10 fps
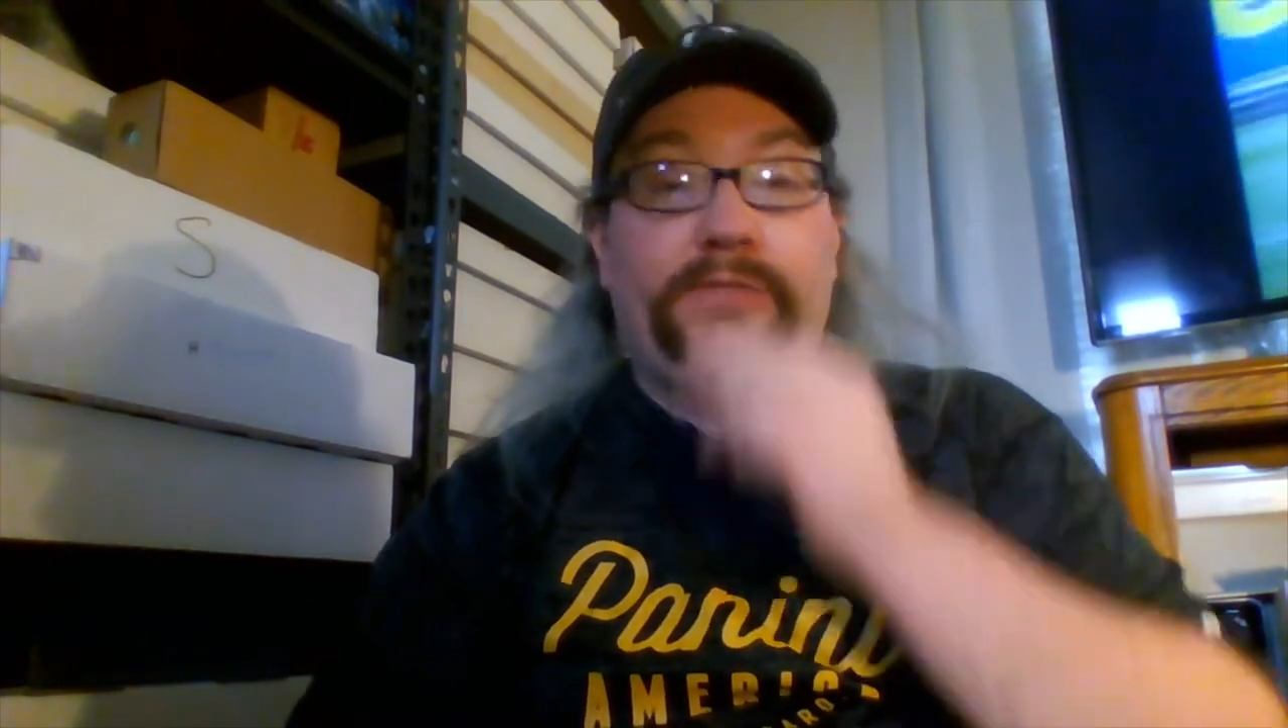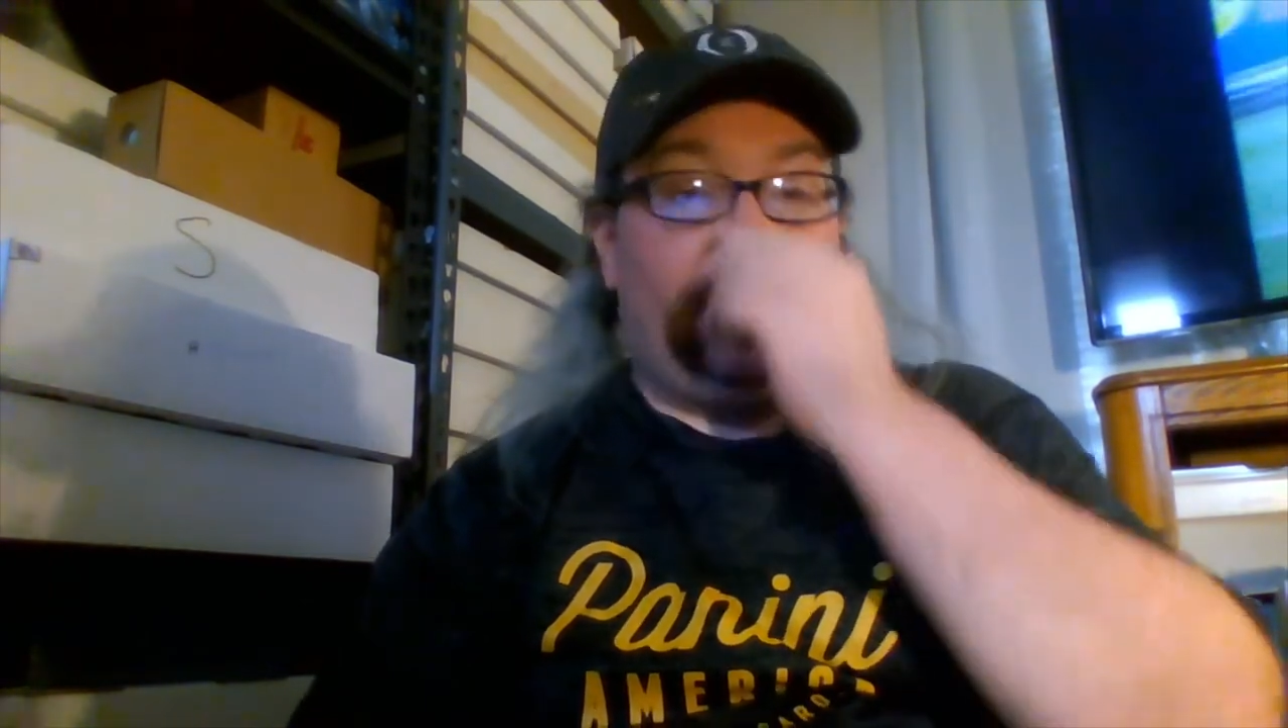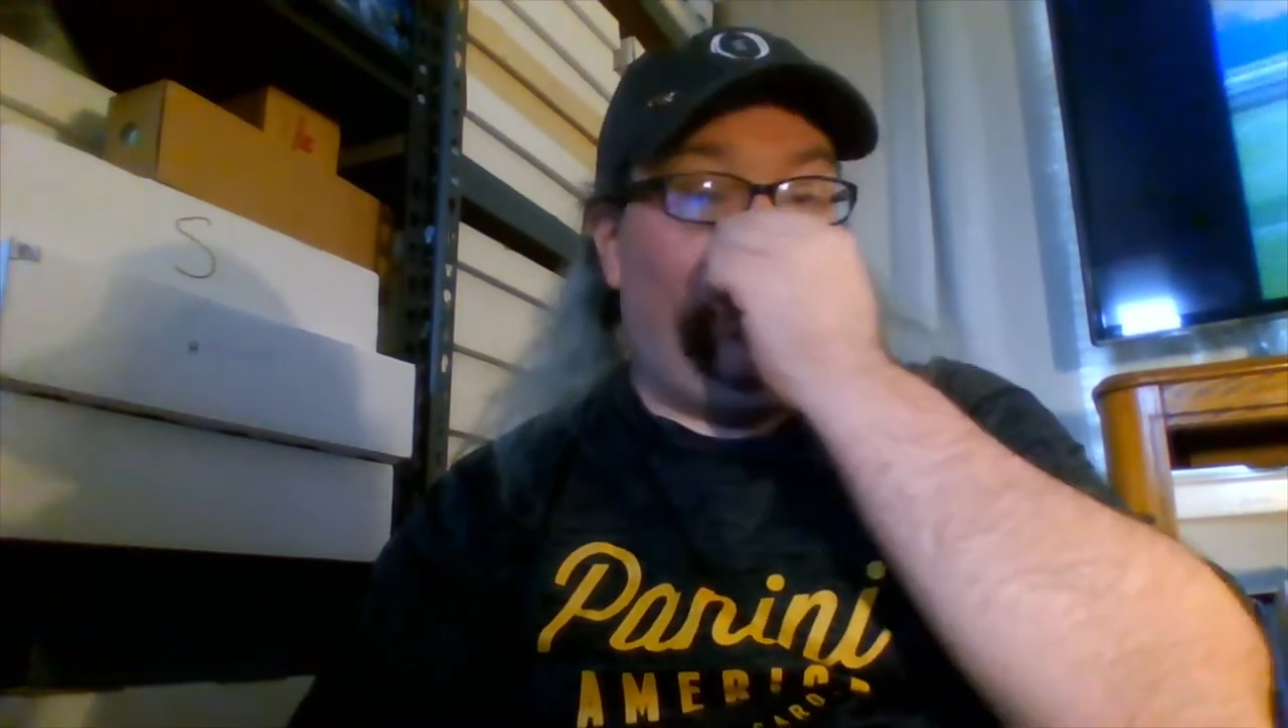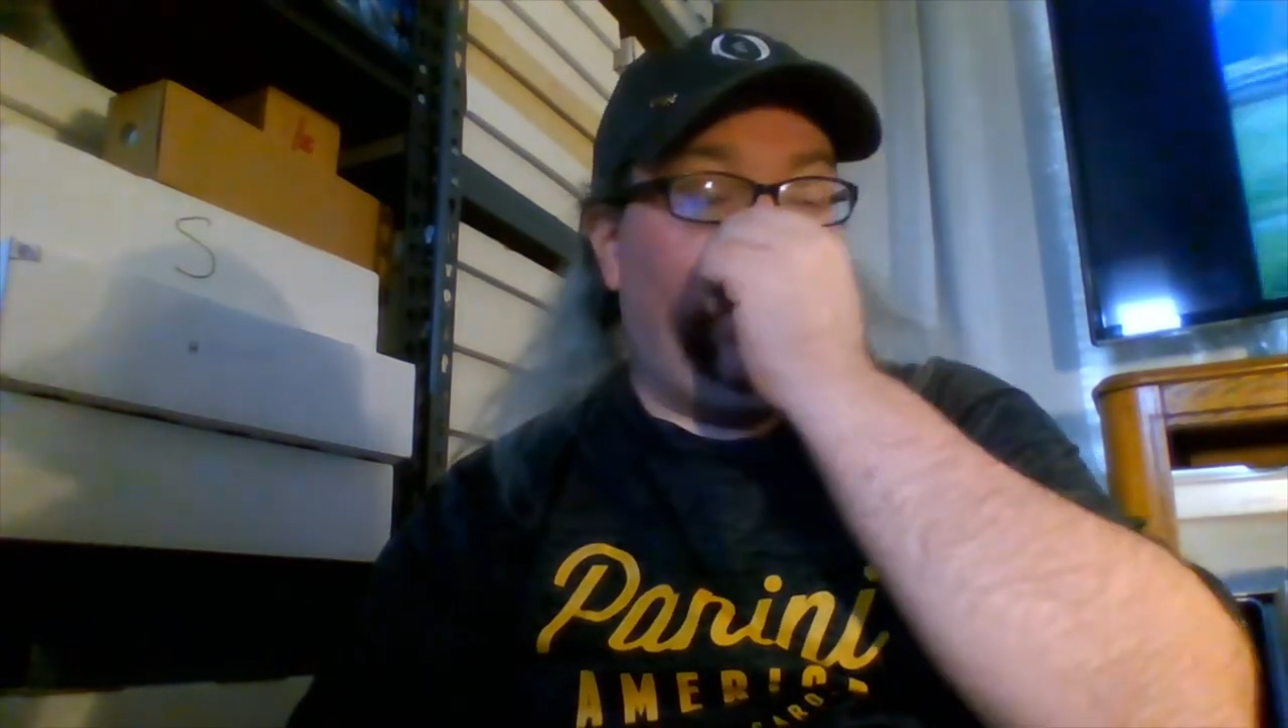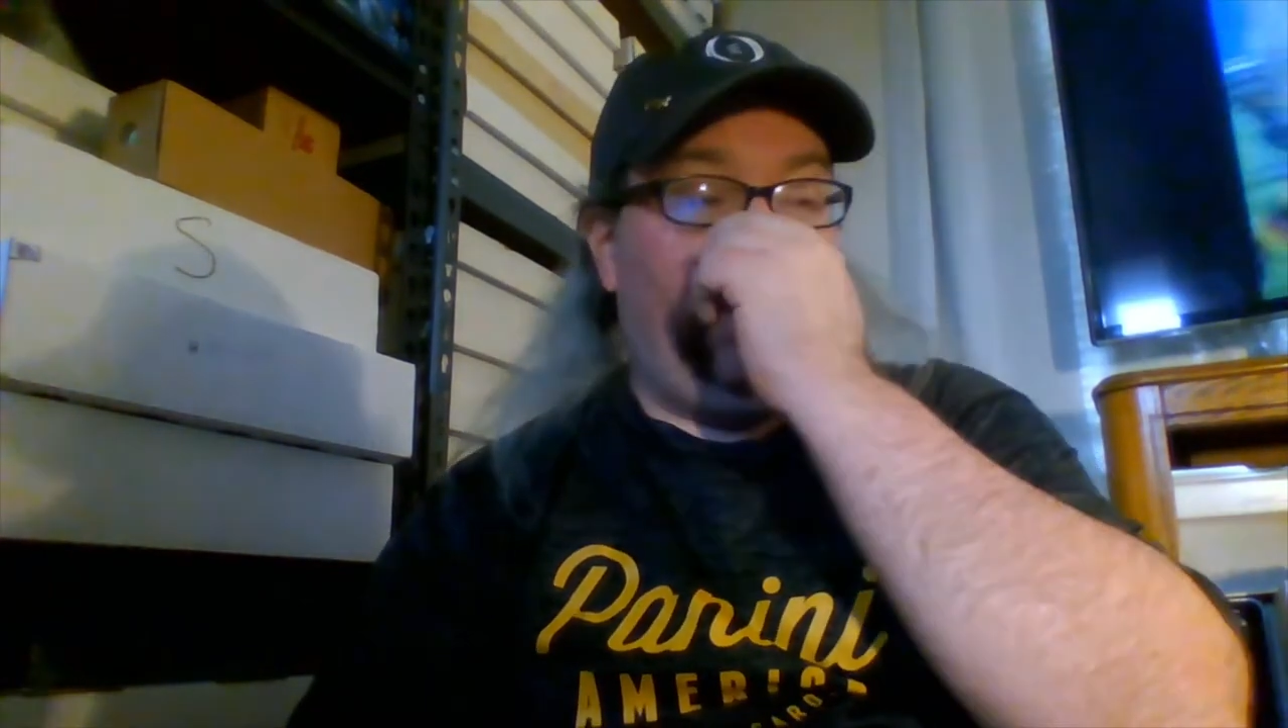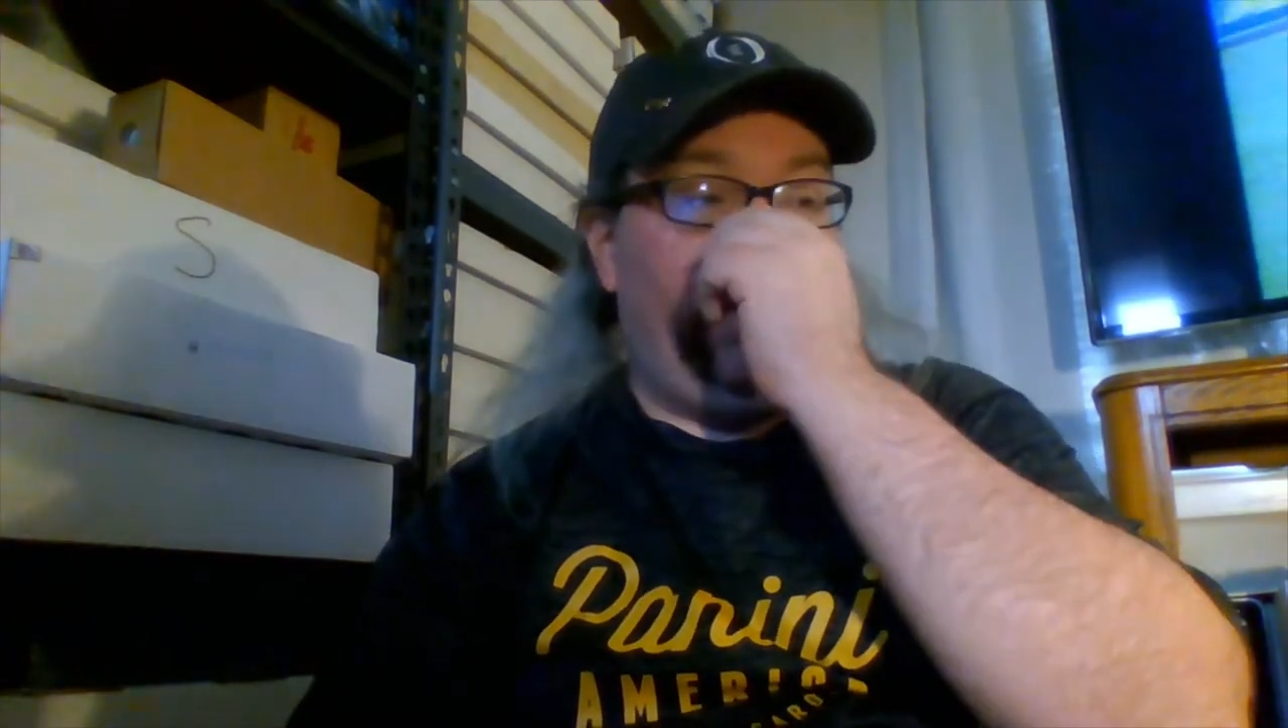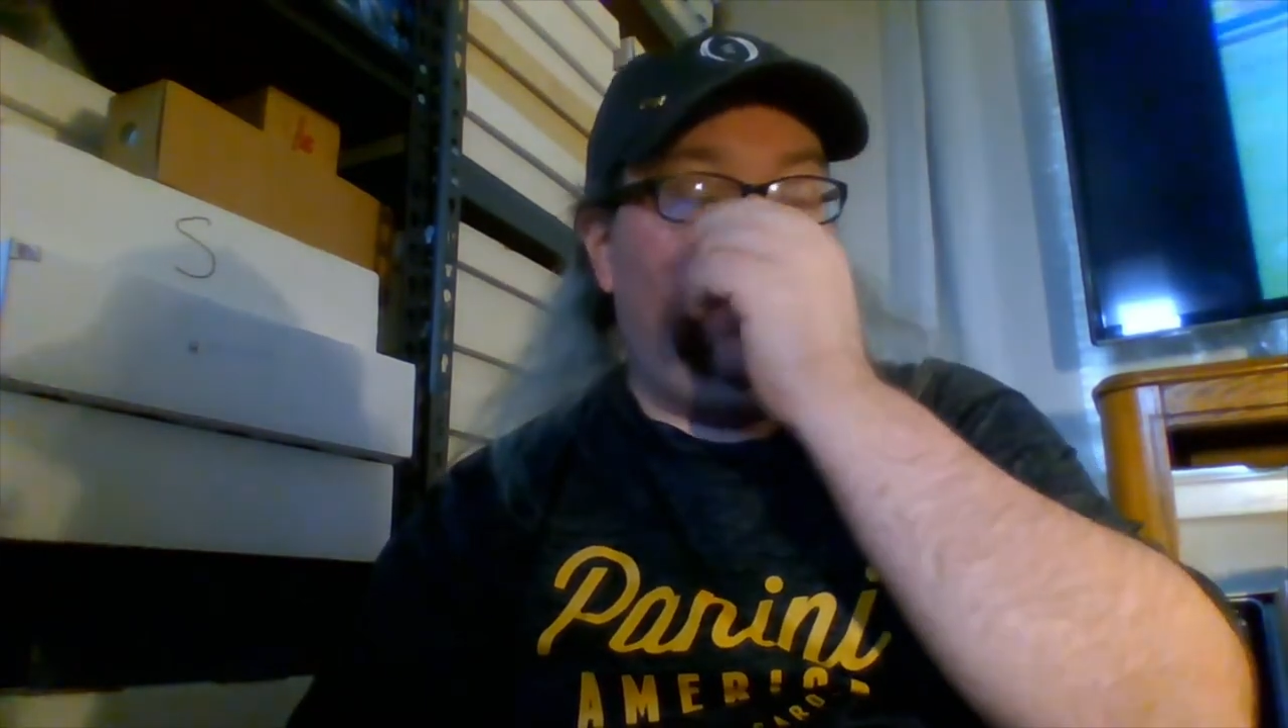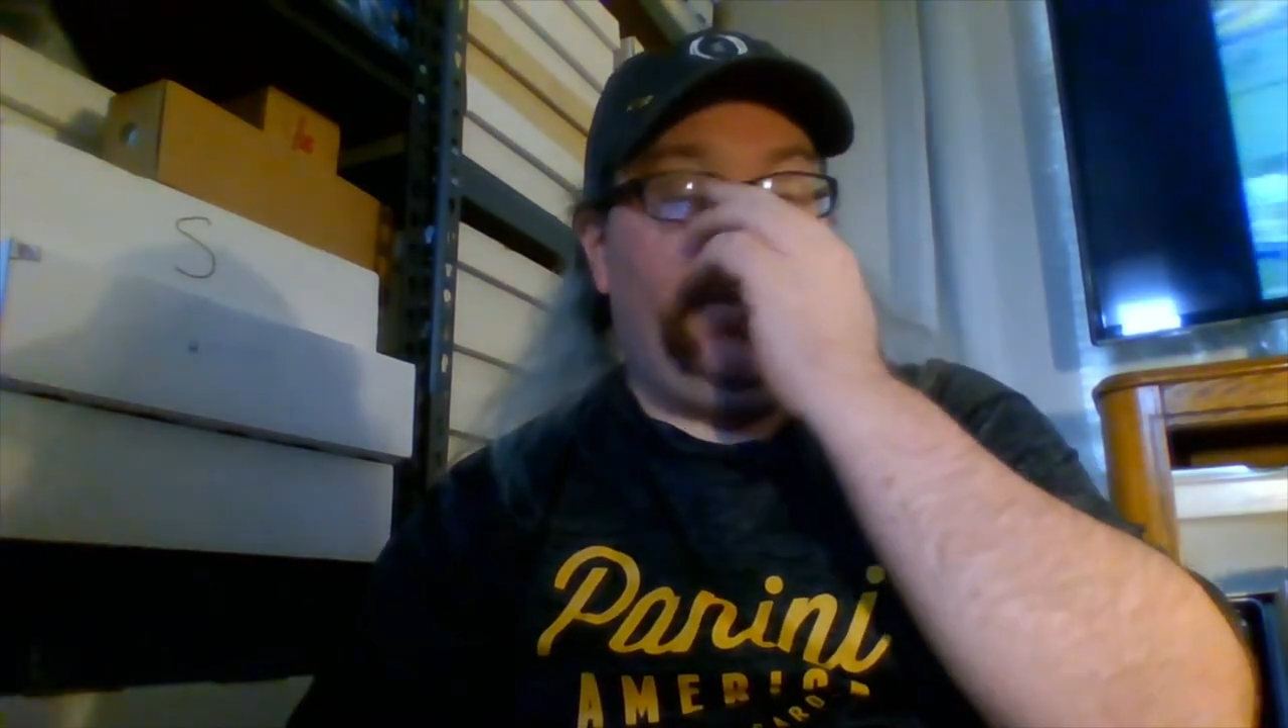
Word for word: I was still working in a